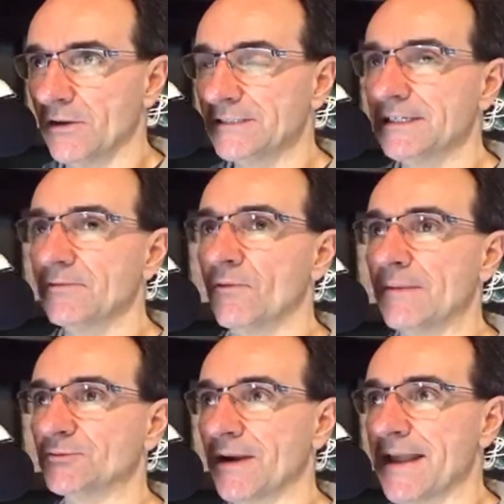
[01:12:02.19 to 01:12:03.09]
he's getting
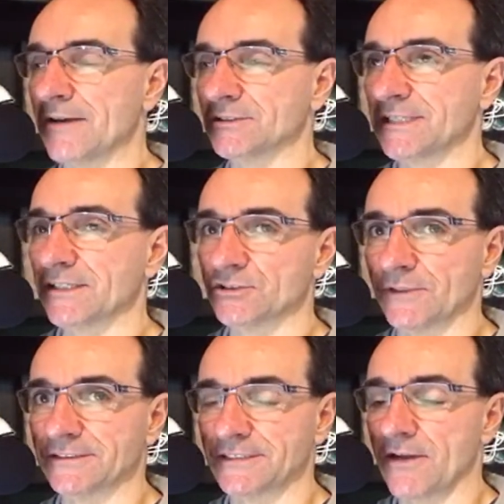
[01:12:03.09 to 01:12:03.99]
reps right now as a second
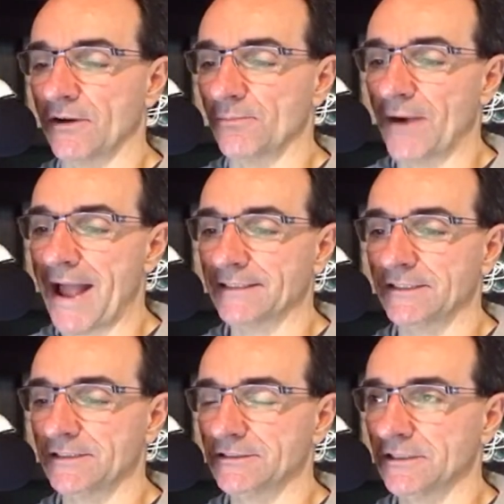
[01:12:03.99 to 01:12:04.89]
string center in
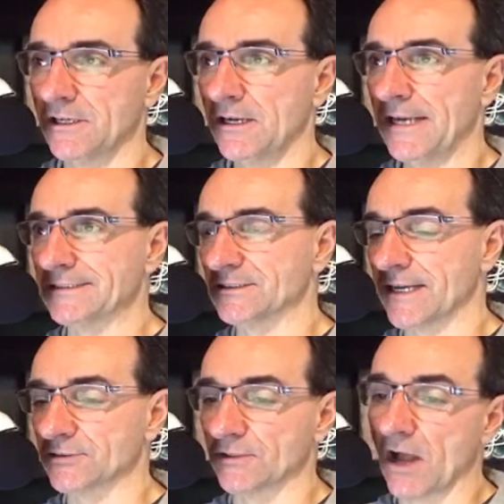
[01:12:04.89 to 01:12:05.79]
practice. He's a
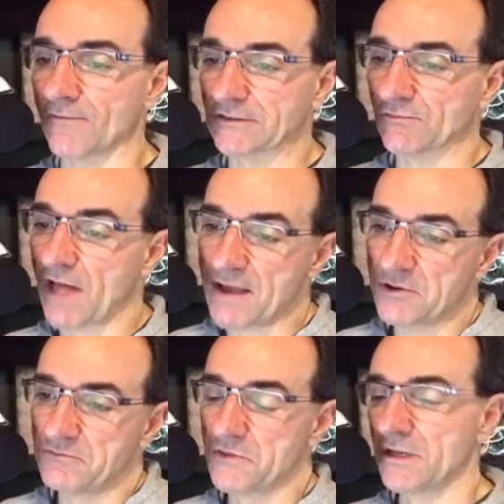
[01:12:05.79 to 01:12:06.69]
second string offensive
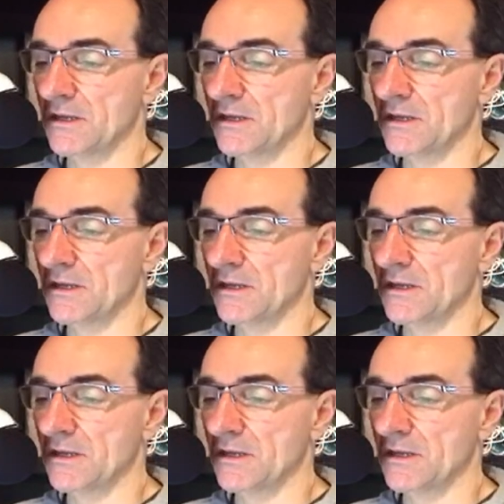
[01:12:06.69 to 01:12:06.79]
lineman.